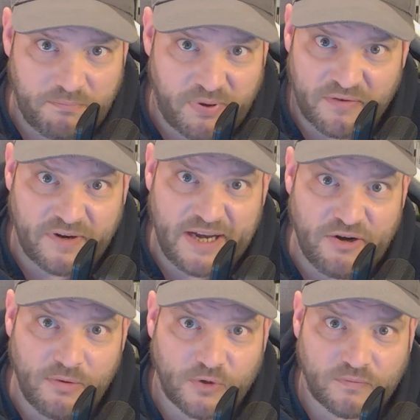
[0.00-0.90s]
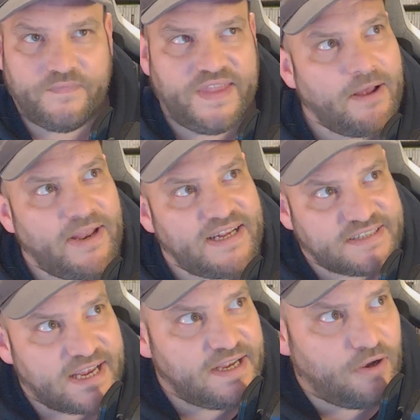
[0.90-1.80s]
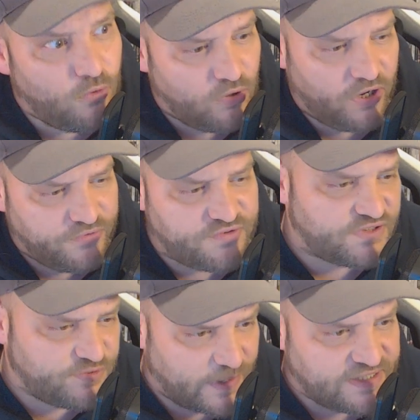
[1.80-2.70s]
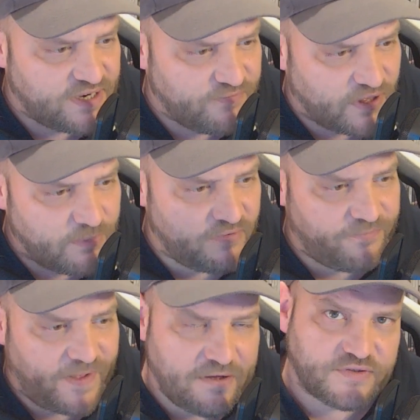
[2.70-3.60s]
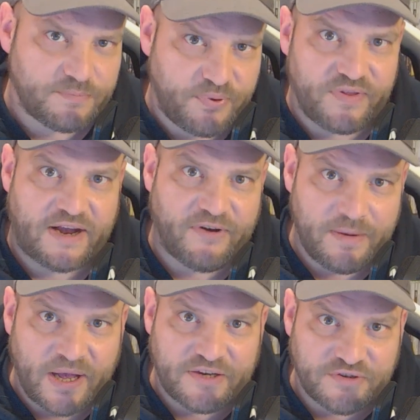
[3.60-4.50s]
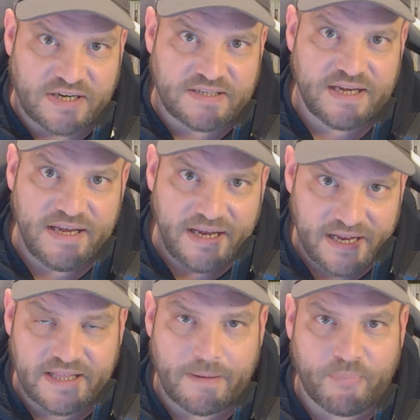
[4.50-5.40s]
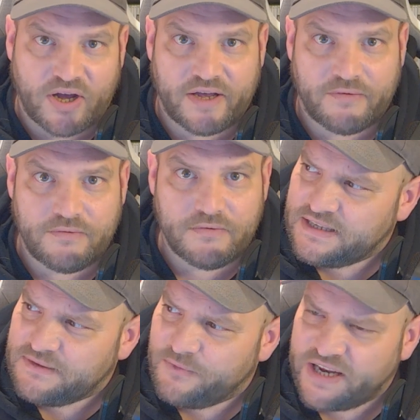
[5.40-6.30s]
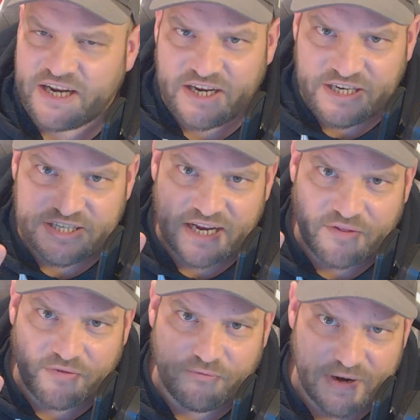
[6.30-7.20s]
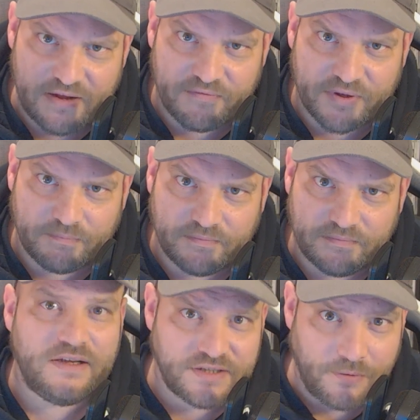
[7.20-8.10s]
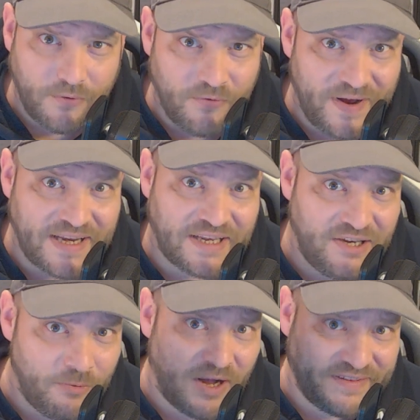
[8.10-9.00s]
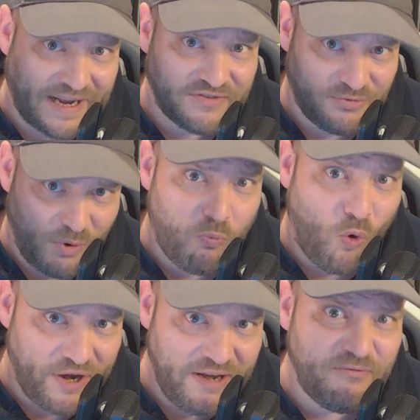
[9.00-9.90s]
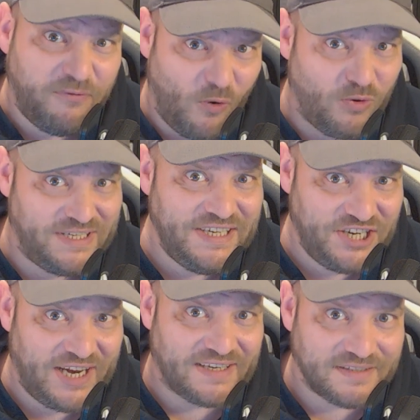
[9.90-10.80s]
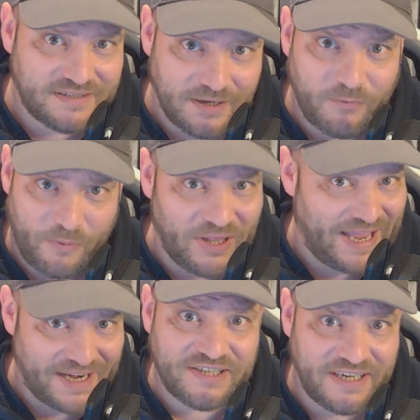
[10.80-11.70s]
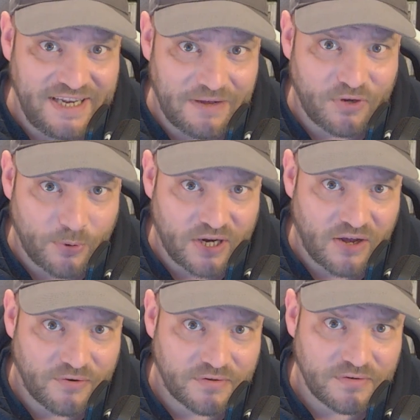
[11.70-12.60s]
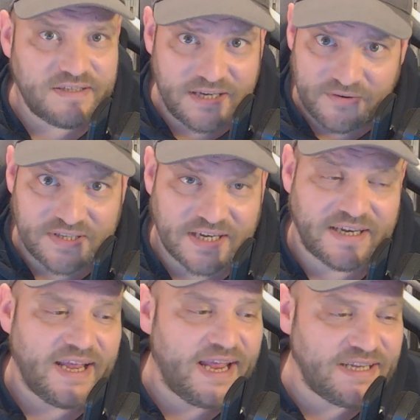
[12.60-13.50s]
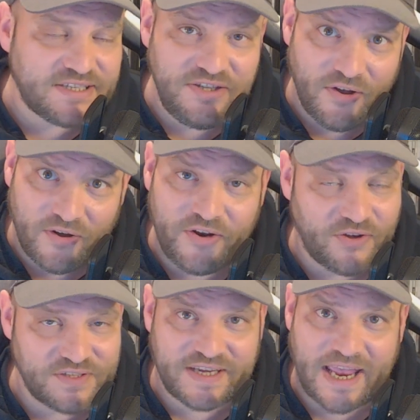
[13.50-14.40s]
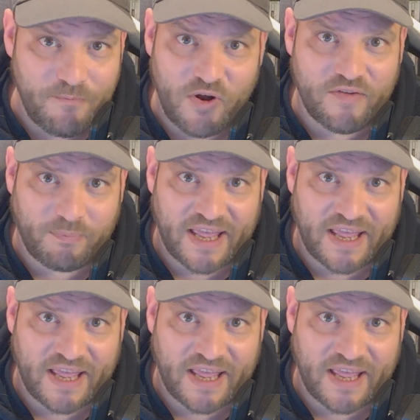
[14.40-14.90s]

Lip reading: perfectly normal. Now let's say all 120 of them have failed to put their email address in their bio. We can only check 3 of them. So already you are down to a 1 in 40 chance that we will actually give you a code. Seriously, it's not an odds game worth